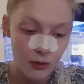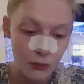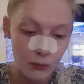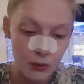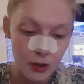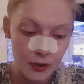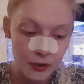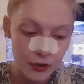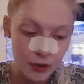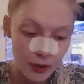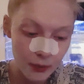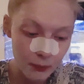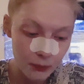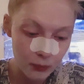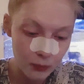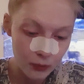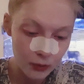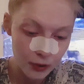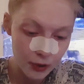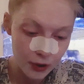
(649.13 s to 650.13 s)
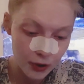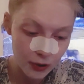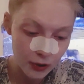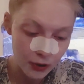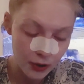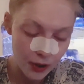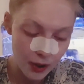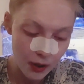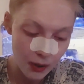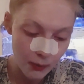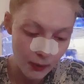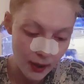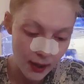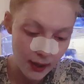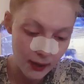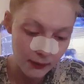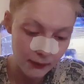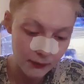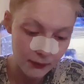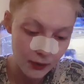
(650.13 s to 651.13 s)
what job would you do
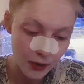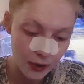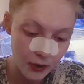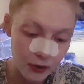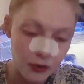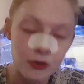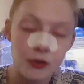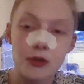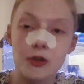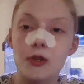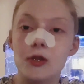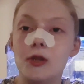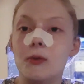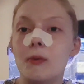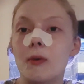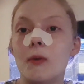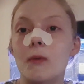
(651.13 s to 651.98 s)
if not YouTube?